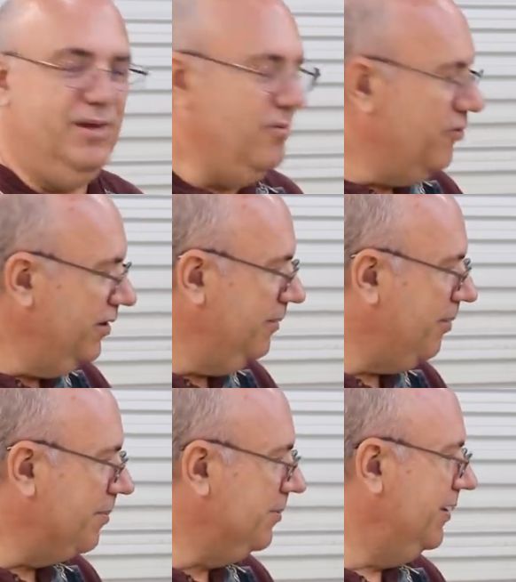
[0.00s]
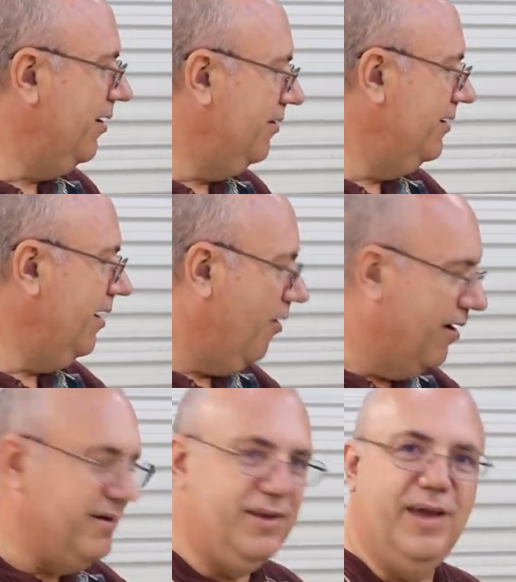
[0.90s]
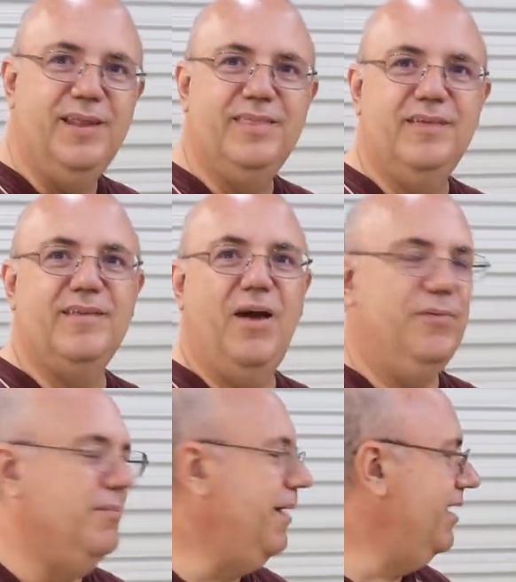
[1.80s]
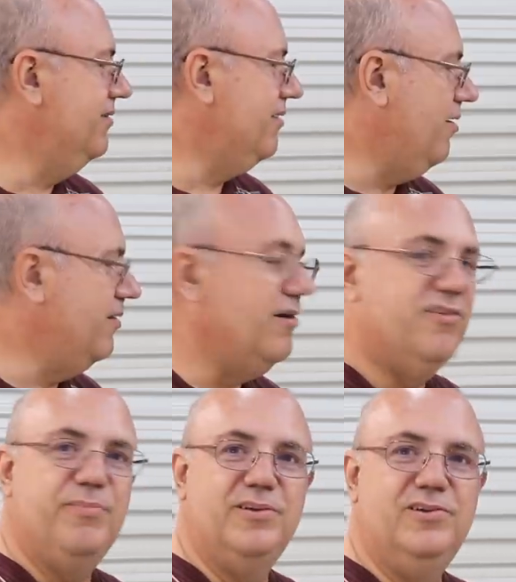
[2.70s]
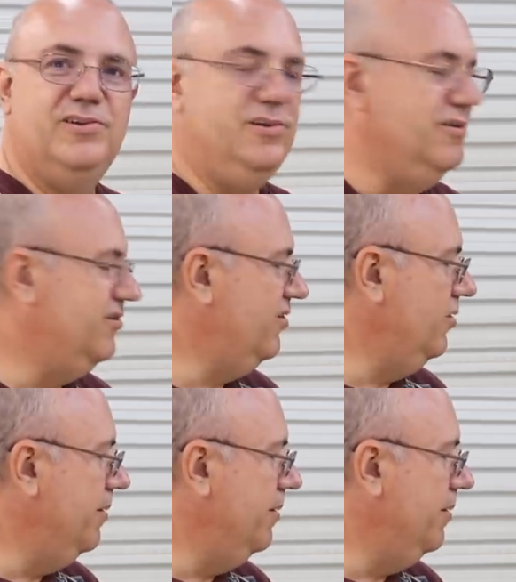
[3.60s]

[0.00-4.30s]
you really probably aren't cutting things out with a bandsaw near as much as you used to.